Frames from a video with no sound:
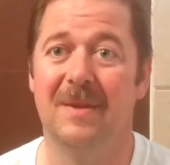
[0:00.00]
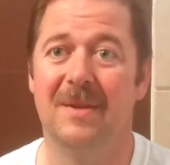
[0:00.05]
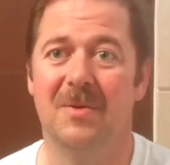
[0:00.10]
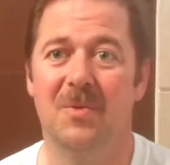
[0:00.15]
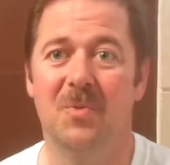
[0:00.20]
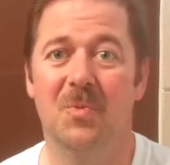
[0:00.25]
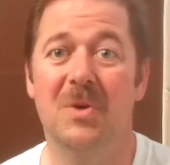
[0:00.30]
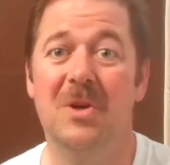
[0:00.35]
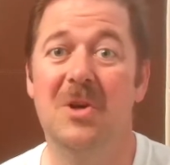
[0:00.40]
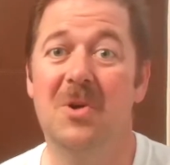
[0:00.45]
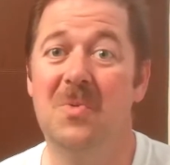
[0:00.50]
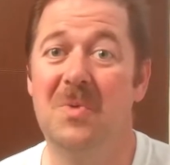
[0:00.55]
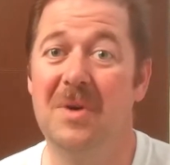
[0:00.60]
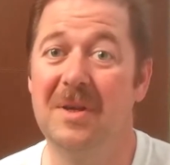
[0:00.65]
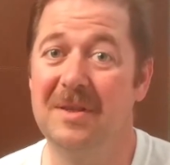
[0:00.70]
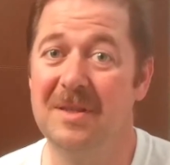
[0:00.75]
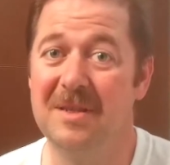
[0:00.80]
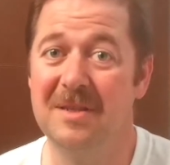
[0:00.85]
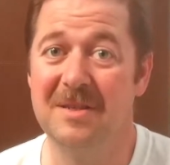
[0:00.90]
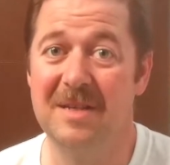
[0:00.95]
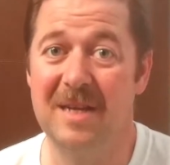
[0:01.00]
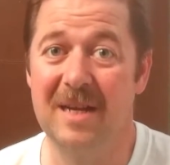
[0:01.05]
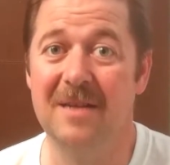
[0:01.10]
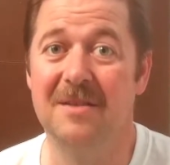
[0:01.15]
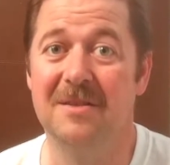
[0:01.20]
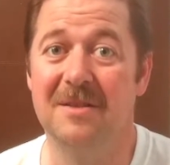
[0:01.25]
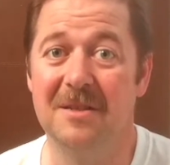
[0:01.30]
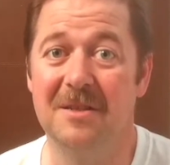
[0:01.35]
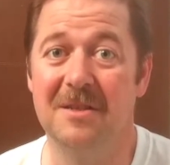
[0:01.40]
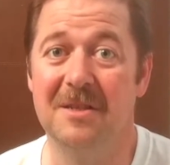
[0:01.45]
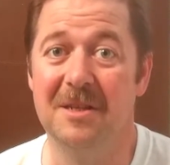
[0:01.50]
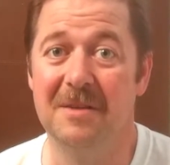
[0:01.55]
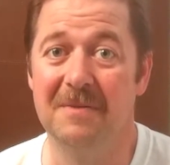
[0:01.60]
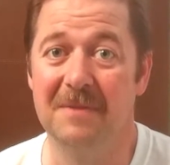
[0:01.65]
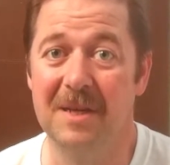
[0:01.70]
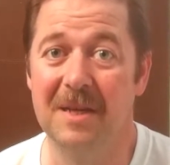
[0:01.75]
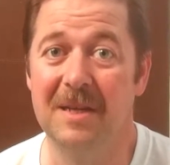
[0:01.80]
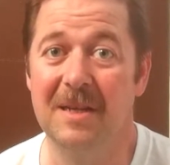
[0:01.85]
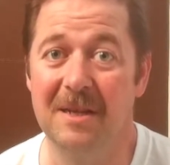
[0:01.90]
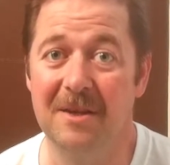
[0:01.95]
We don't want this nasty stuff
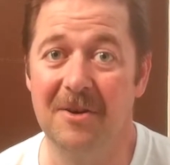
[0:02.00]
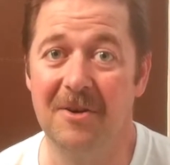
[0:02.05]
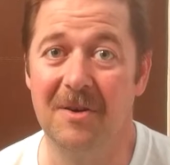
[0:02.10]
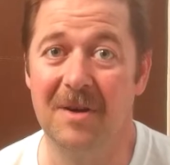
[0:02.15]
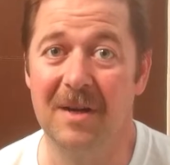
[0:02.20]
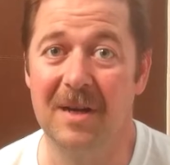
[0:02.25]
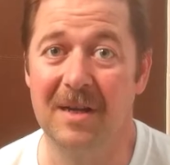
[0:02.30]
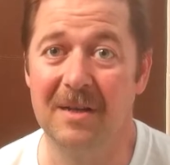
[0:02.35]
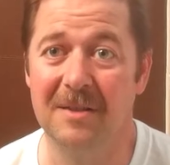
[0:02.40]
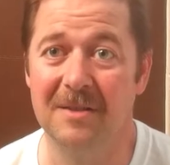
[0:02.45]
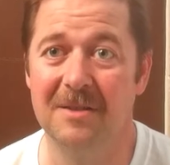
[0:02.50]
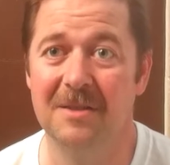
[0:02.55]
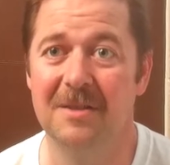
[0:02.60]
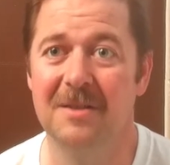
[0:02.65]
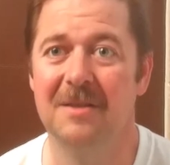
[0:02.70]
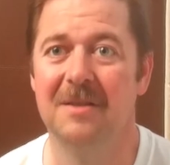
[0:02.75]
getting in our eyes.